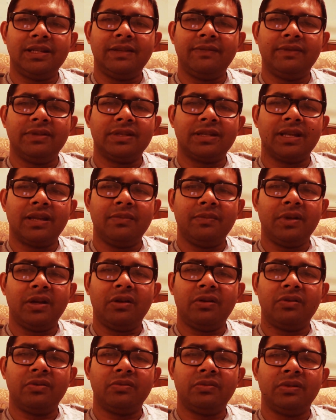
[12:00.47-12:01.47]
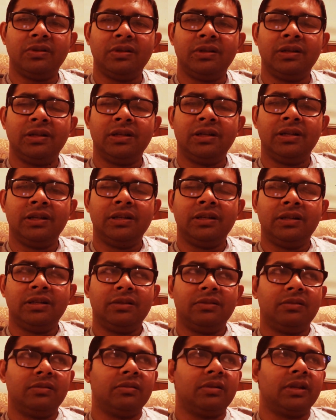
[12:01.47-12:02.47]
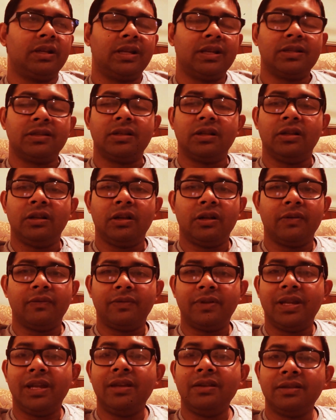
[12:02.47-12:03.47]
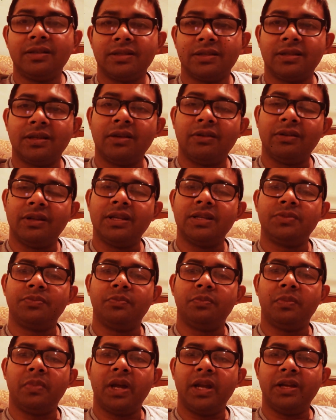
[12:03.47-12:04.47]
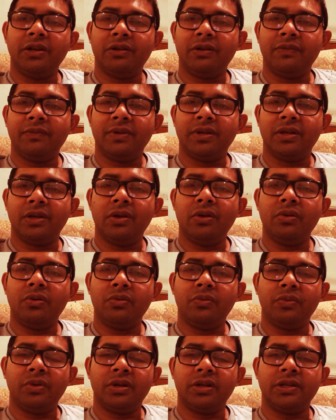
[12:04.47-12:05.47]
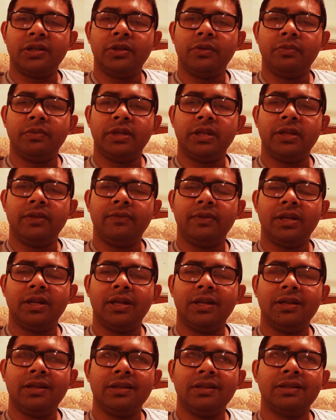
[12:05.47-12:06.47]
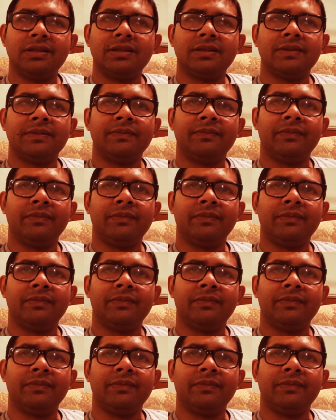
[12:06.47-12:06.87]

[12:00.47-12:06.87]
TVs came out. I guess a lot of kids nowadays might not even know what a tube TV is,